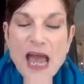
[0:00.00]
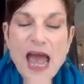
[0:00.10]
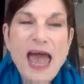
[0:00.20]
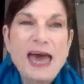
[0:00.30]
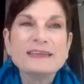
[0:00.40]

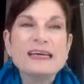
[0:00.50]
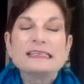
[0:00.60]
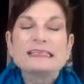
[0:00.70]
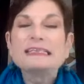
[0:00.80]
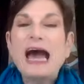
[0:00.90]
And
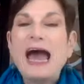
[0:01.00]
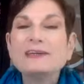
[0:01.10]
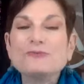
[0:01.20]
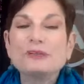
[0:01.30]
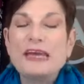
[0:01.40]
since I
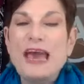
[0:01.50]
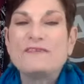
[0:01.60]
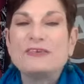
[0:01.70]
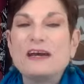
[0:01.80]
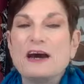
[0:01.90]
didn't really
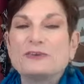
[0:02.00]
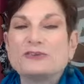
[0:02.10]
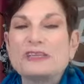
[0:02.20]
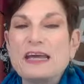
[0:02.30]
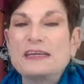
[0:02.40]
have any
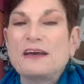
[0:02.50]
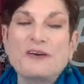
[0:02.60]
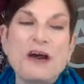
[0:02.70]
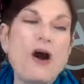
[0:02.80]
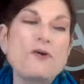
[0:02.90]
understanding, I
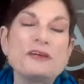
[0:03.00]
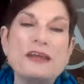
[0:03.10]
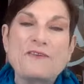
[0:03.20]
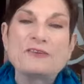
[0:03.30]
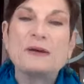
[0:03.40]
thought, oh,
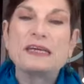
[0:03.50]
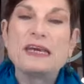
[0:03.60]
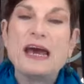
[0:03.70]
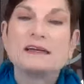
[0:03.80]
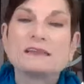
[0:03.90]
then
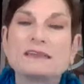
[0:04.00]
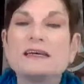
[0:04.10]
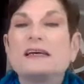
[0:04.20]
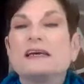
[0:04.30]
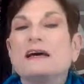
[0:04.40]
everybody else
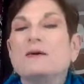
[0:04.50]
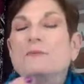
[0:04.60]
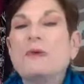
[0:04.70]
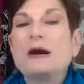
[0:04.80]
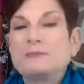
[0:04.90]

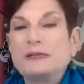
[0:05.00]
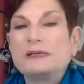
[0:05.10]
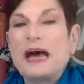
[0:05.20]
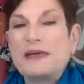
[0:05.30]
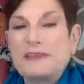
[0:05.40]
must be
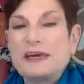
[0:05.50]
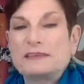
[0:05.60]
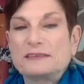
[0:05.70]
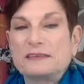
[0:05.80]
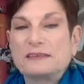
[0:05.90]
like
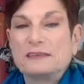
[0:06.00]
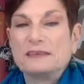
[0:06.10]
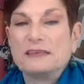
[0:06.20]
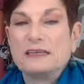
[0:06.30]
this. Hmm.